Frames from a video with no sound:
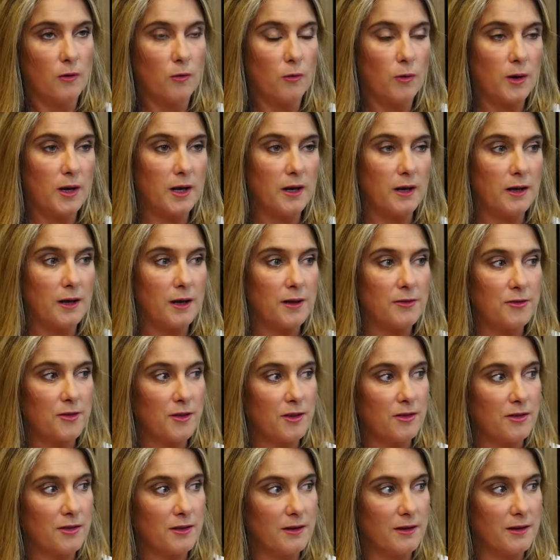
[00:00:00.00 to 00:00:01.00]
Well, I
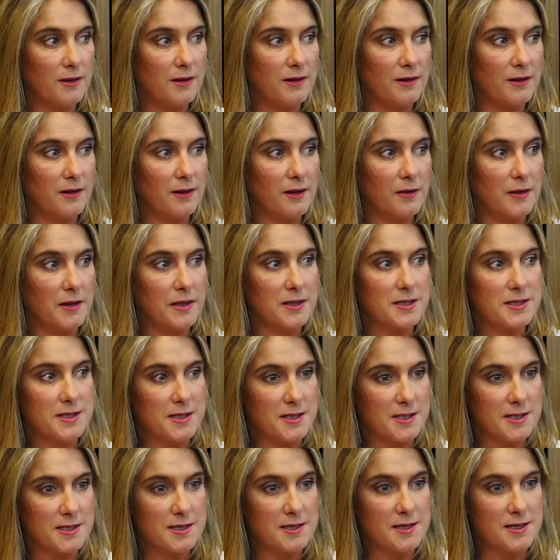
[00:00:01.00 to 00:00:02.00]
think the
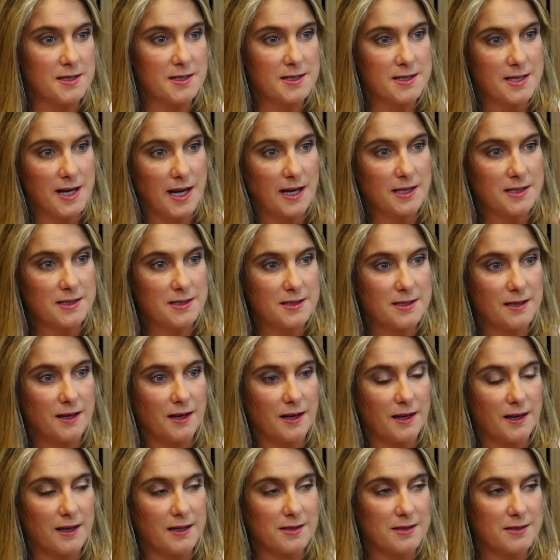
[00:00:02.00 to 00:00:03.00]
stats,
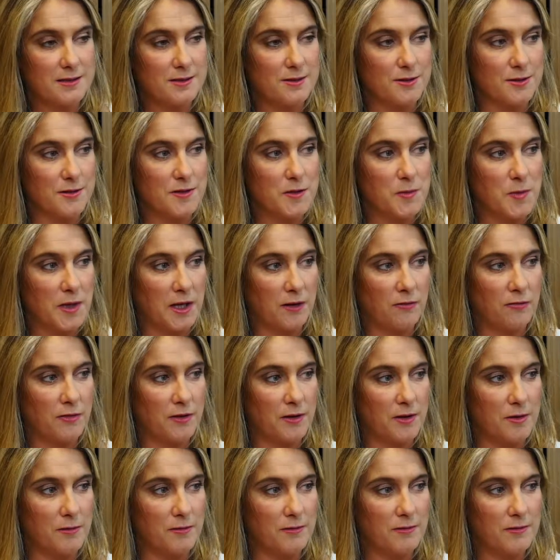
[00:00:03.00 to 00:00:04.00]
I guess, sort of speak for
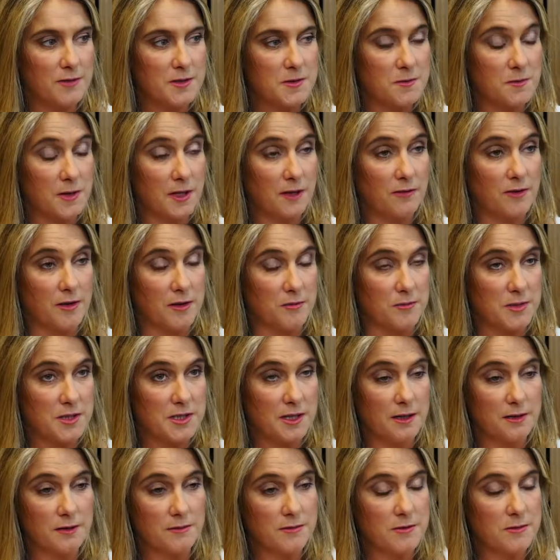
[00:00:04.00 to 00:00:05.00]

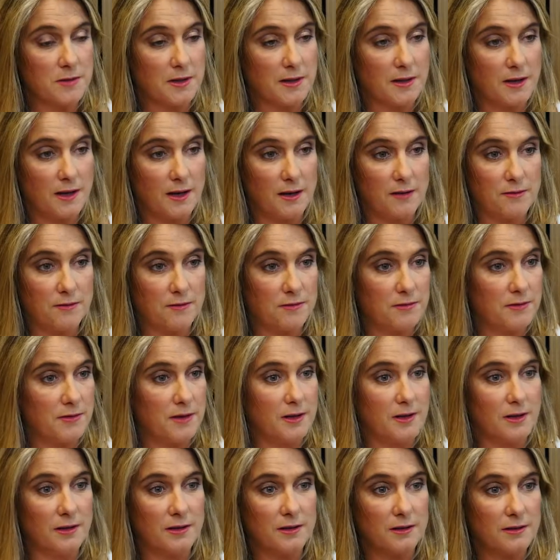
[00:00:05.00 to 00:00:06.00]
themselves. We're going to have
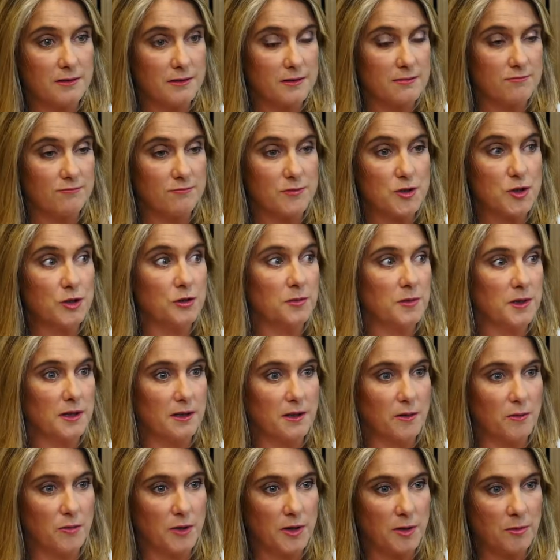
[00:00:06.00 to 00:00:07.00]
2
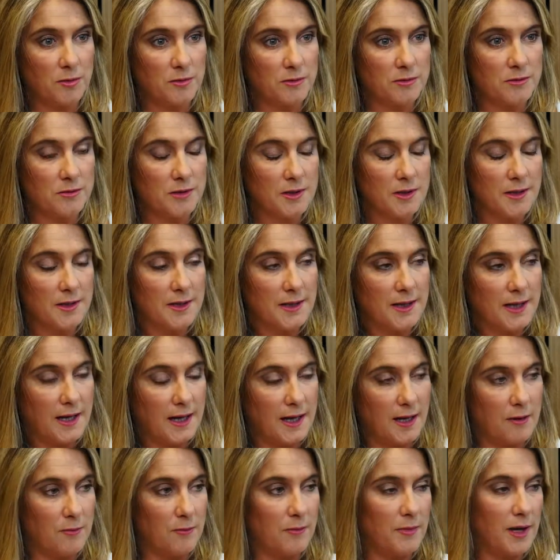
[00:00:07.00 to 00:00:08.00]
million people,
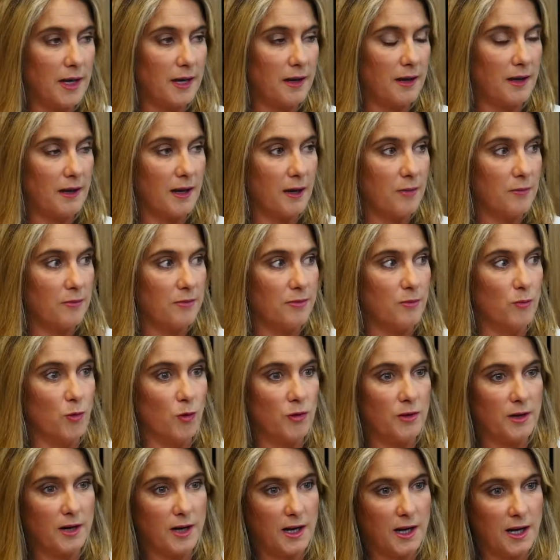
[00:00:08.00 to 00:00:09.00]
making up
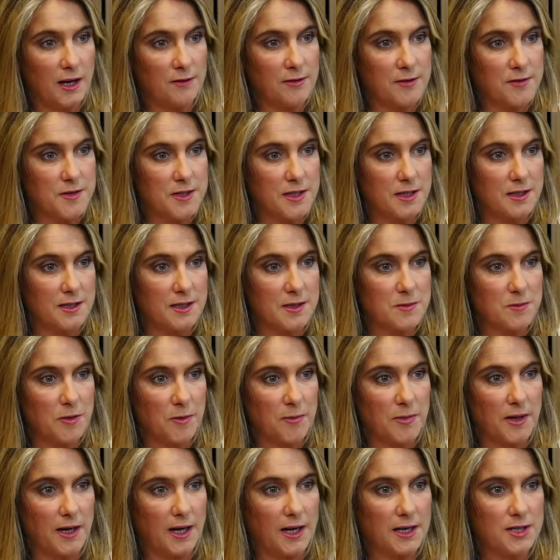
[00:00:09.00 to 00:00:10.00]
more than half of Sydney's
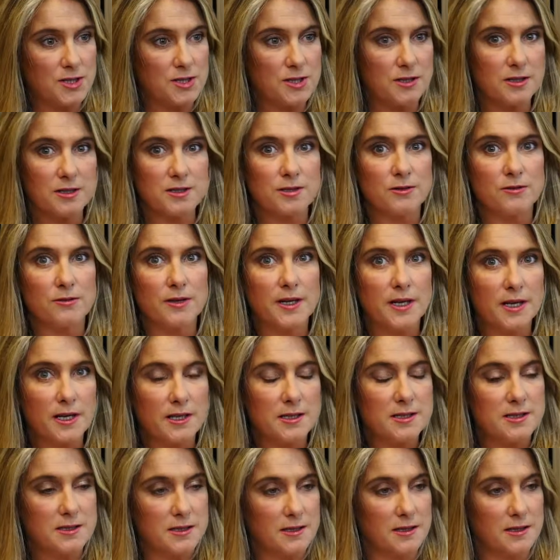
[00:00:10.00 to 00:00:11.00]
population. It's already